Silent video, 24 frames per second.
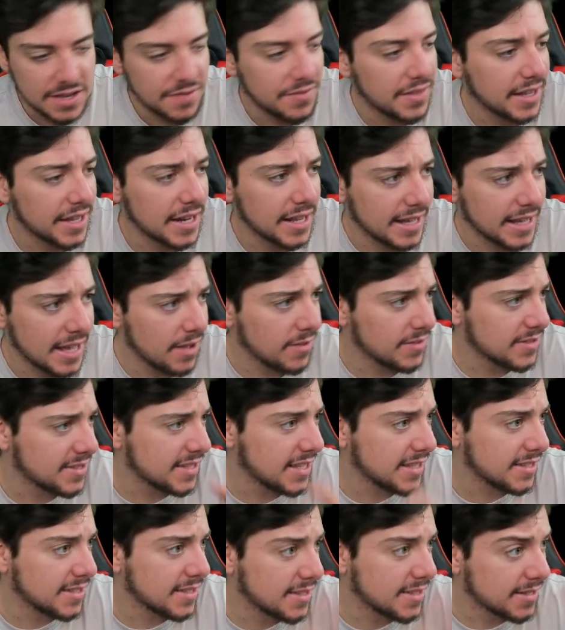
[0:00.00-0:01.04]
have like an account
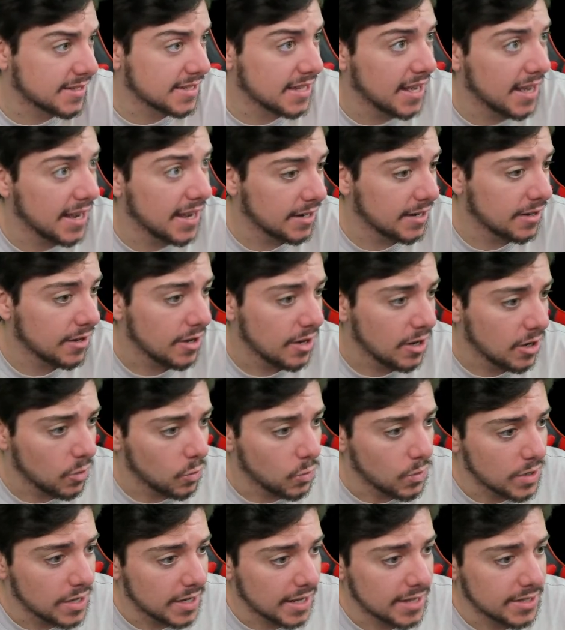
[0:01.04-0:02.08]
set to the side
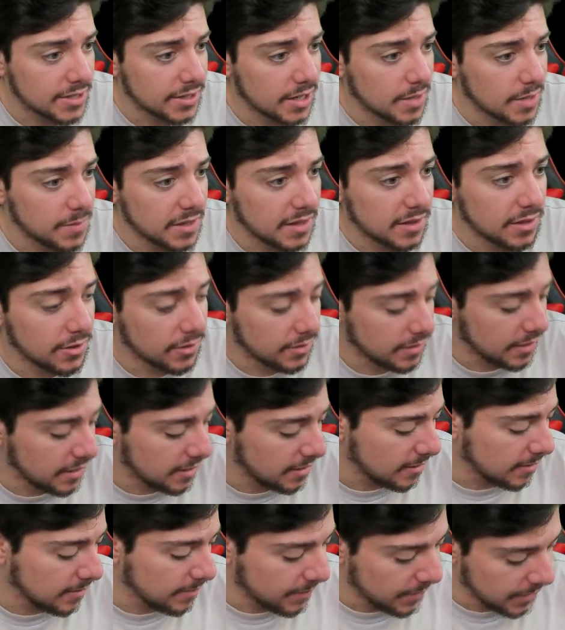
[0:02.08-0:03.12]
where you guys are going to be
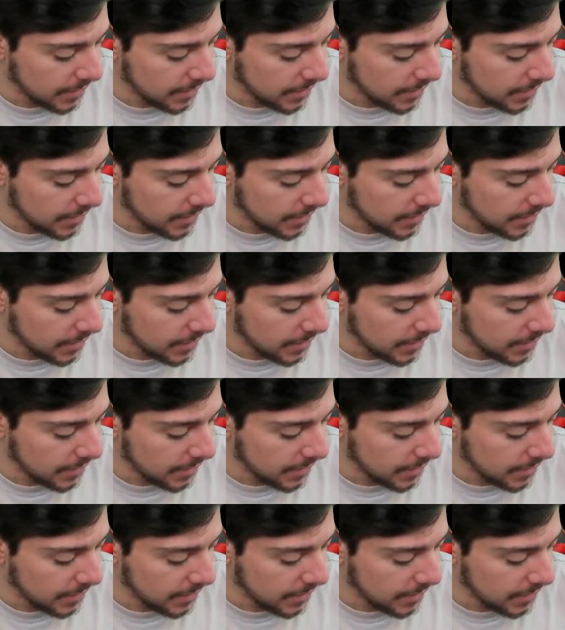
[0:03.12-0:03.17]
literally